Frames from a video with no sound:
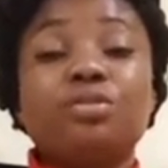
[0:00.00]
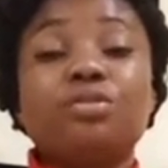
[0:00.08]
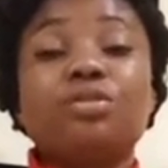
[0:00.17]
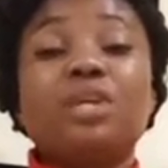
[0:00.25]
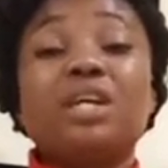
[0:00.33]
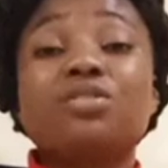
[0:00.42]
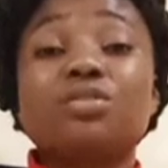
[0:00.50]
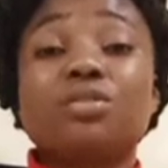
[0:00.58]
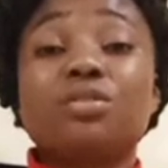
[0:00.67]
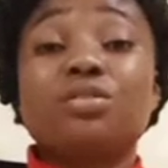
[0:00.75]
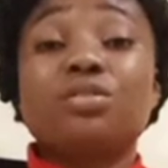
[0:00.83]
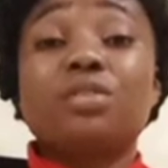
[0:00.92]
that you're
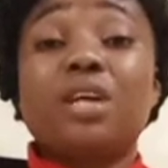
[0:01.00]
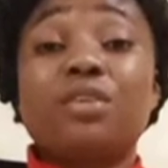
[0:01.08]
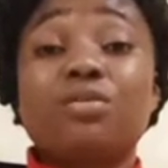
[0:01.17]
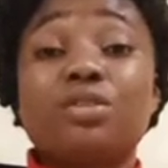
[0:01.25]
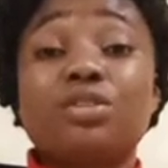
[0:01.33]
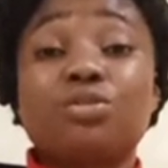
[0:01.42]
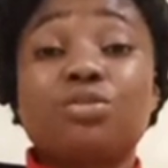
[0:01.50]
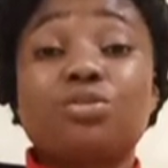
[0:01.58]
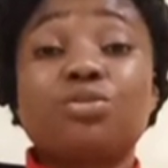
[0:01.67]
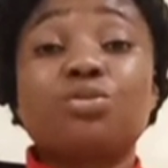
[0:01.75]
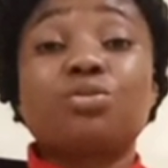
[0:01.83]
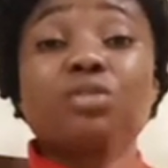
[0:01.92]
going to
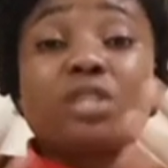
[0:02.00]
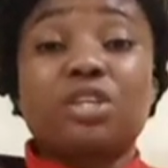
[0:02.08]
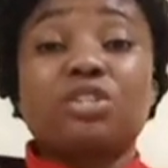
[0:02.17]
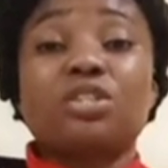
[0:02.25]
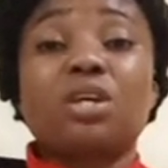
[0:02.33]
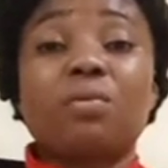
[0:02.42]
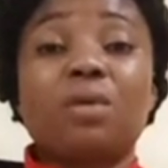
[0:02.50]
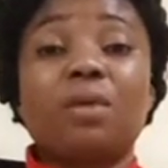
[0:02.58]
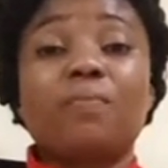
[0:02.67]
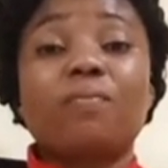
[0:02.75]
use to take a shower.